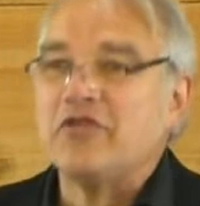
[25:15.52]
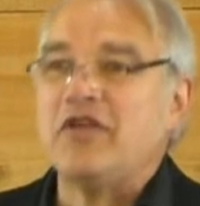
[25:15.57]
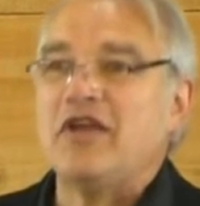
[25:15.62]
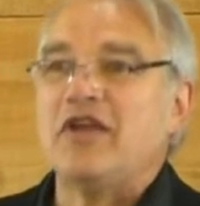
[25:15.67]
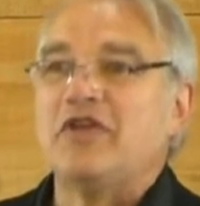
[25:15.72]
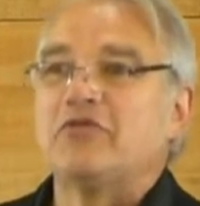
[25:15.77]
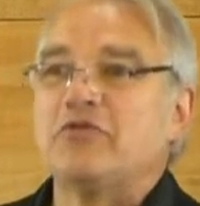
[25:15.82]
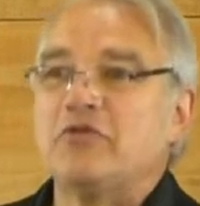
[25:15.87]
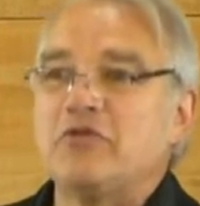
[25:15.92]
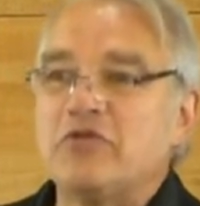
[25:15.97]

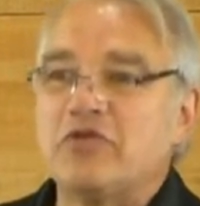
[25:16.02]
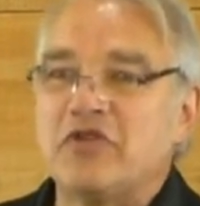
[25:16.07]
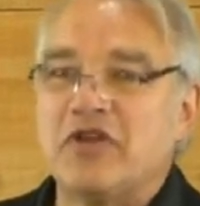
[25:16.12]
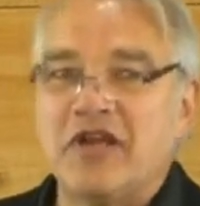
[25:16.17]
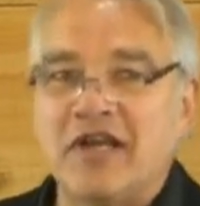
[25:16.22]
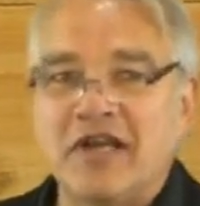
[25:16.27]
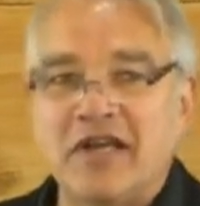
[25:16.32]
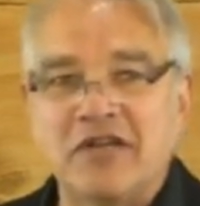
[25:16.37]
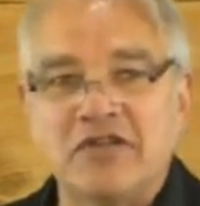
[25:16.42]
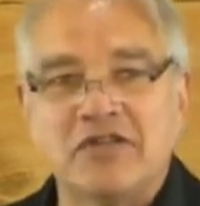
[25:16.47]
think through
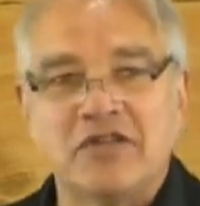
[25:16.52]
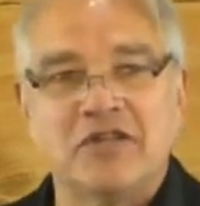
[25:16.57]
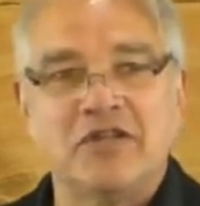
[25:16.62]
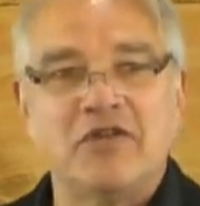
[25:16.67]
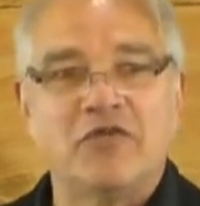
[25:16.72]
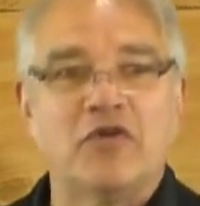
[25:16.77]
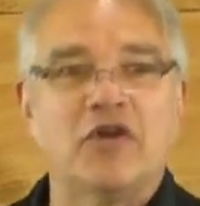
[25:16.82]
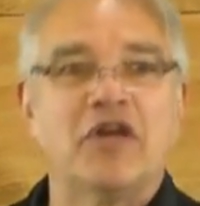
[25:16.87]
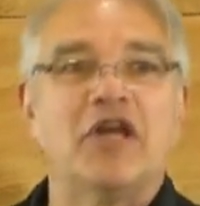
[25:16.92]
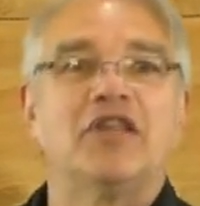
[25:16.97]
things
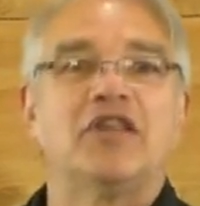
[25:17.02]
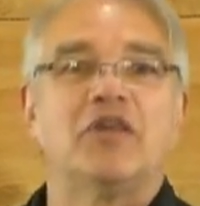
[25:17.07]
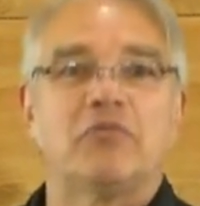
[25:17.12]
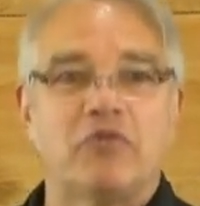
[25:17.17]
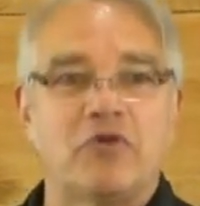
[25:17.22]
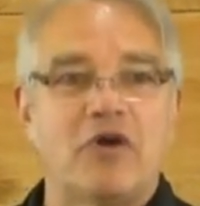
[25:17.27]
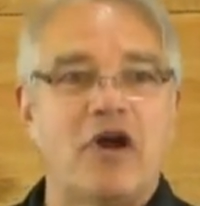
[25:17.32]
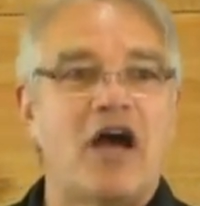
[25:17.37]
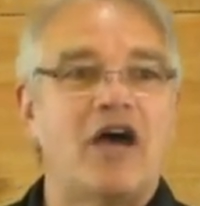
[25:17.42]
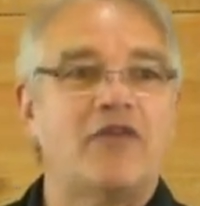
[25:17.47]
and you forget the
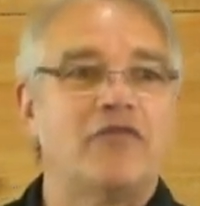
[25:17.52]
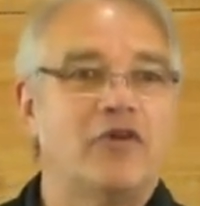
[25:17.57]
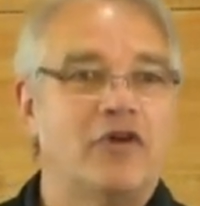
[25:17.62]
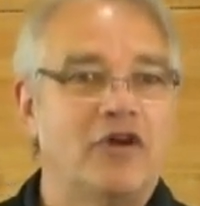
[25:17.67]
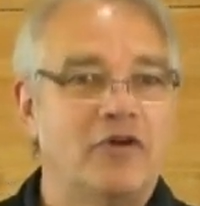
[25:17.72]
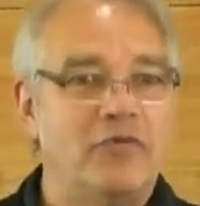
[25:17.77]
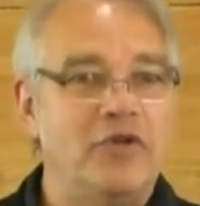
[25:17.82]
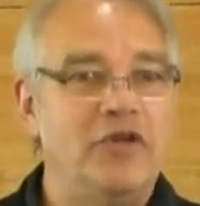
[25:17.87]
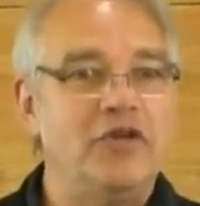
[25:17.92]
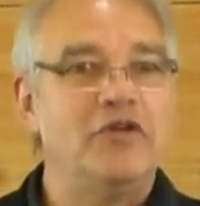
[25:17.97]

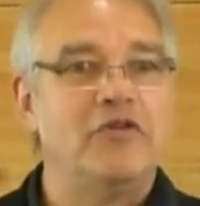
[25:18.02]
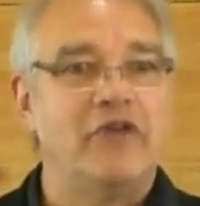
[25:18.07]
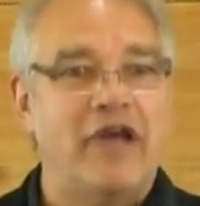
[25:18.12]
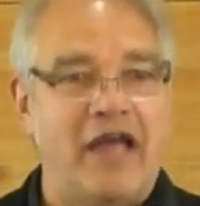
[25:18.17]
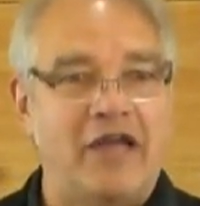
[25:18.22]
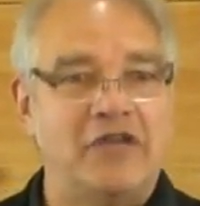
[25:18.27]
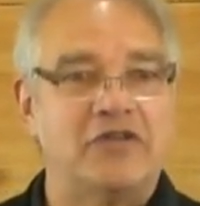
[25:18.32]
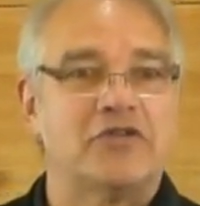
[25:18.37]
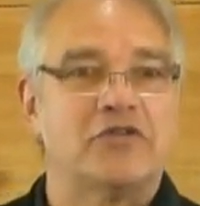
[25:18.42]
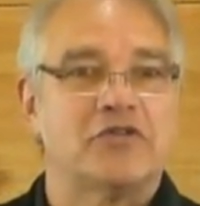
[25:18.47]
proverb, he who
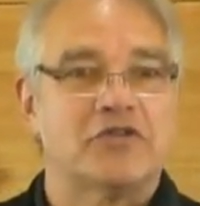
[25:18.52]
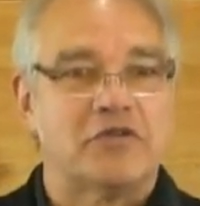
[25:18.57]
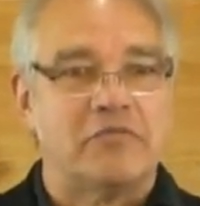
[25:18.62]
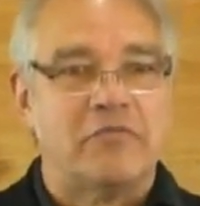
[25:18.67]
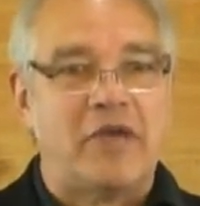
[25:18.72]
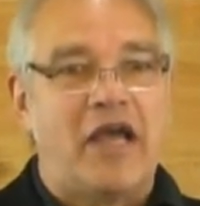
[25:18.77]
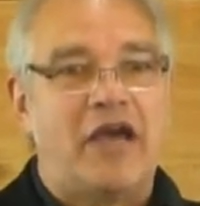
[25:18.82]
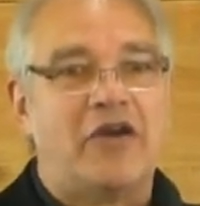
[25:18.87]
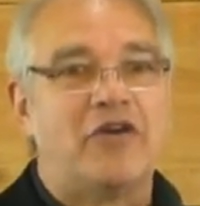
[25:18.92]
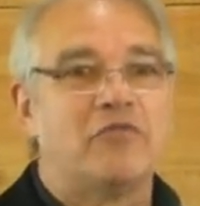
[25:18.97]
answers a
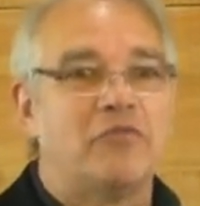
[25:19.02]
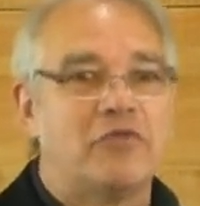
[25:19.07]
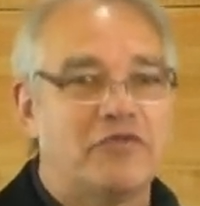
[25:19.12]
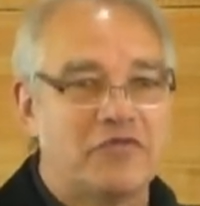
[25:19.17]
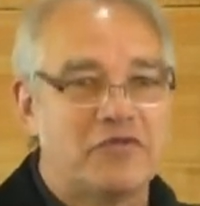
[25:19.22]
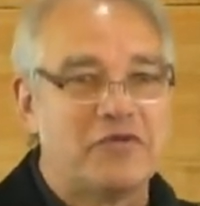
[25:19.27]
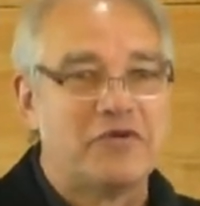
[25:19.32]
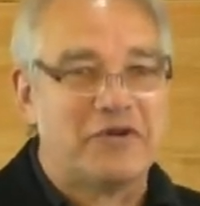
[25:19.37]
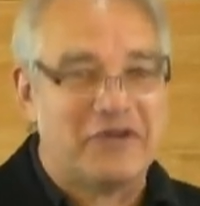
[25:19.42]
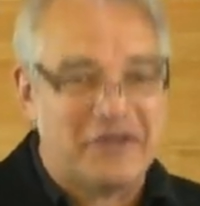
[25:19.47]
matter
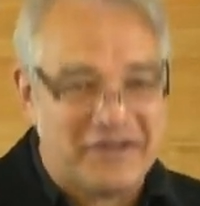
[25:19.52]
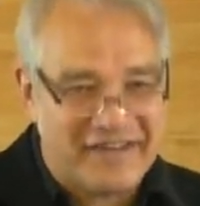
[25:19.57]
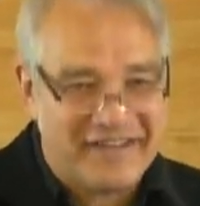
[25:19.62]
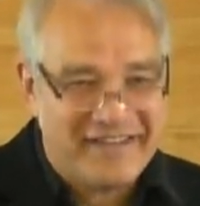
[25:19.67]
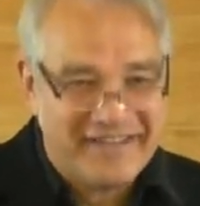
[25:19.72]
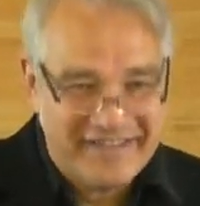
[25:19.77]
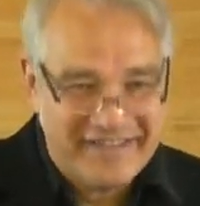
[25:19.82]
before,